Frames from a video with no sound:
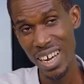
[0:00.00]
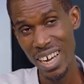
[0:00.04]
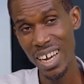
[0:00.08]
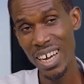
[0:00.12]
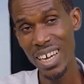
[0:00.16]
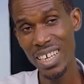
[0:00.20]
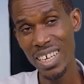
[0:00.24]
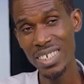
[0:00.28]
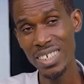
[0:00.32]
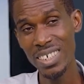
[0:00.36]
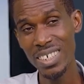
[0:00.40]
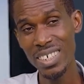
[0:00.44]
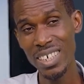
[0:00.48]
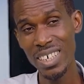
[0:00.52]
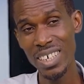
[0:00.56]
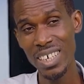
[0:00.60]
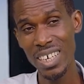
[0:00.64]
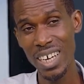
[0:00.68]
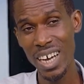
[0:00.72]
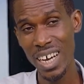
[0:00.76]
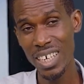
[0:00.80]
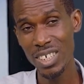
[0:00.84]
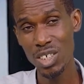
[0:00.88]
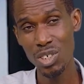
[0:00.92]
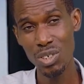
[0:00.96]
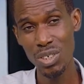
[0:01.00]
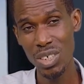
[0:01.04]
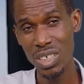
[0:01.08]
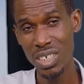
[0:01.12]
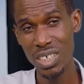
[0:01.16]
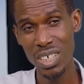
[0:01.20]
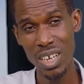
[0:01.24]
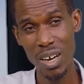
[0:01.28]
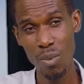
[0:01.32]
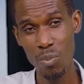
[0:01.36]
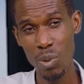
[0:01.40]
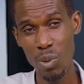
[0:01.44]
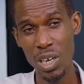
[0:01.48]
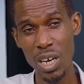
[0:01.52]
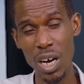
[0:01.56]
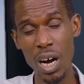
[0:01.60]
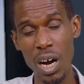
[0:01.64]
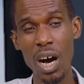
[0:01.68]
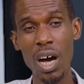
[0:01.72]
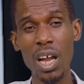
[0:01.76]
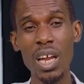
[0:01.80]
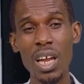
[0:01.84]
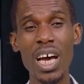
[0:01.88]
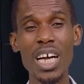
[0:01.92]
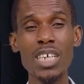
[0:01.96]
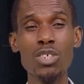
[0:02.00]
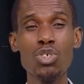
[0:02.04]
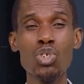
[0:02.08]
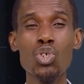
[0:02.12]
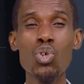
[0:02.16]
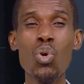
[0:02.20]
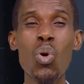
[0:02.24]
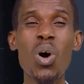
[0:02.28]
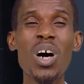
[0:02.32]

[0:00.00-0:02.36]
And the countries coming are like